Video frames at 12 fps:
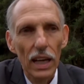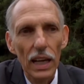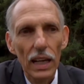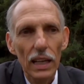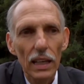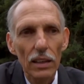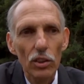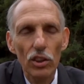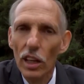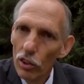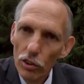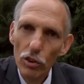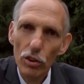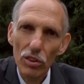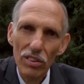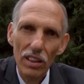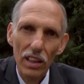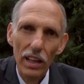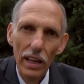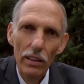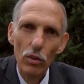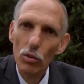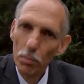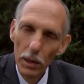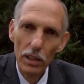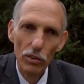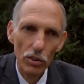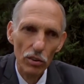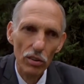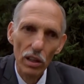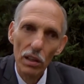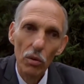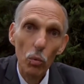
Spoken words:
and to tell the truth and to spread the truth.